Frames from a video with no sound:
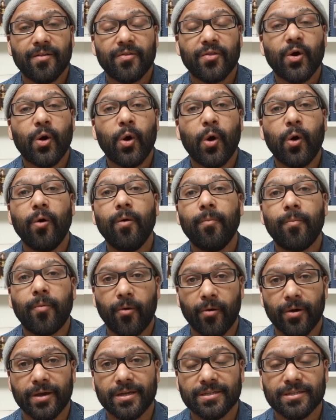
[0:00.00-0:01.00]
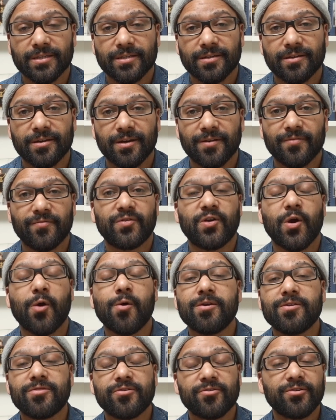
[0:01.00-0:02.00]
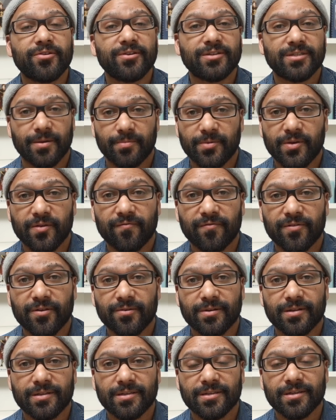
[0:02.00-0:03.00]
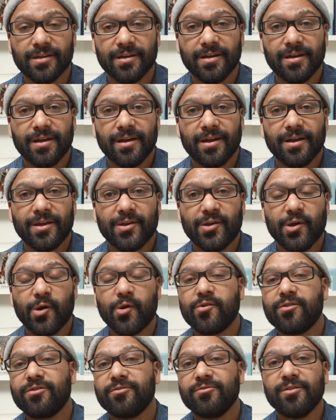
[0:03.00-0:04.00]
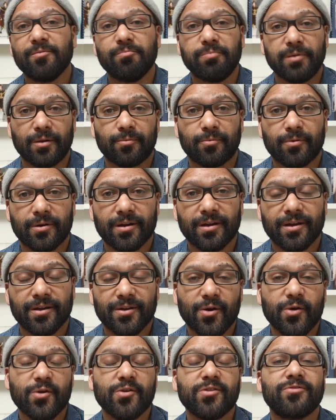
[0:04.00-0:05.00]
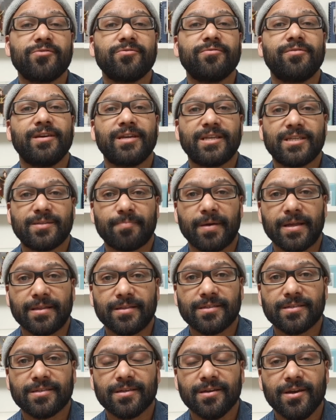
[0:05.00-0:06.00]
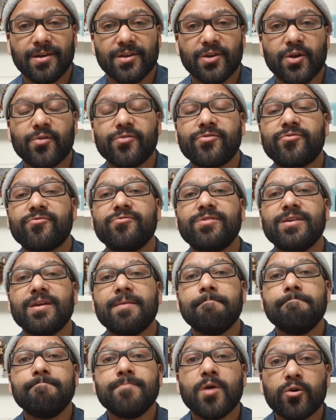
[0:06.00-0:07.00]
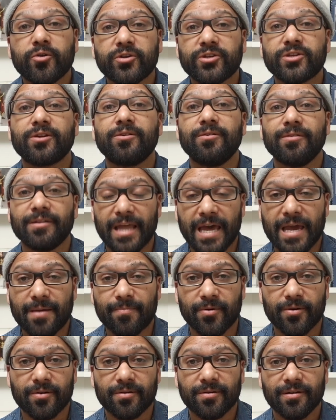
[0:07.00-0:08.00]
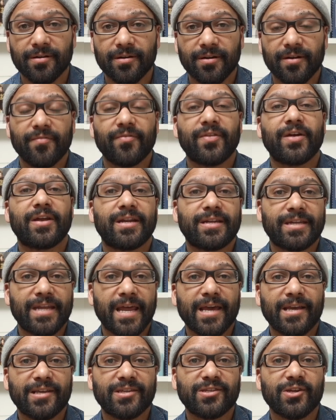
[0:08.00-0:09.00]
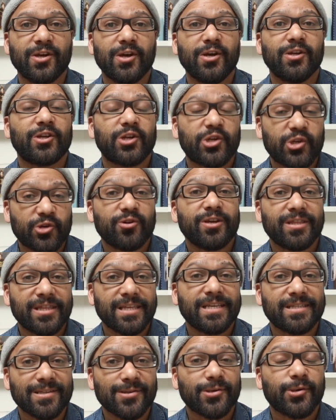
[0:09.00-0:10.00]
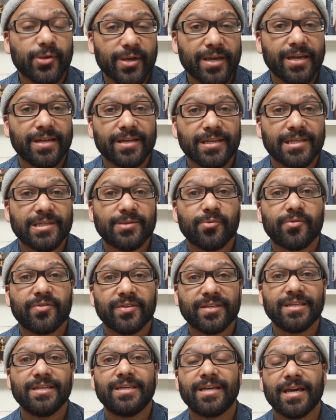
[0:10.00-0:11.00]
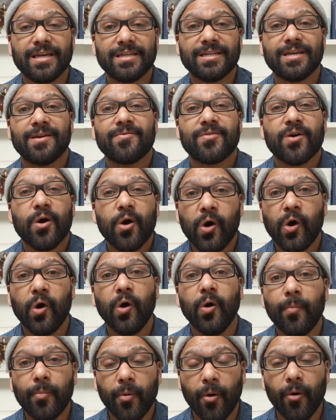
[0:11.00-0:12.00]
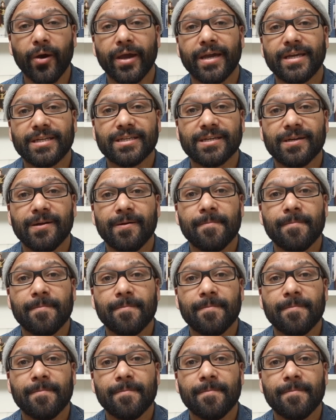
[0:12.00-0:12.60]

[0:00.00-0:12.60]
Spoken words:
the whole point of going through your sub-Q fluids, going through the blood work, going through the expense, going through the emotional labor that it takes to treat these little kitties with CKD, the whole point